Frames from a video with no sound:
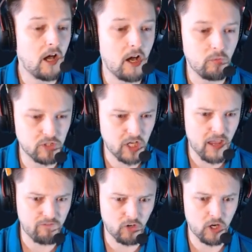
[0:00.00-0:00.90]

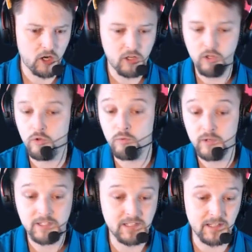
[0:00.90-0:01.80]
whichever you
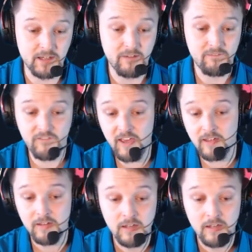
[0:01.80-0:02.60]
see fit.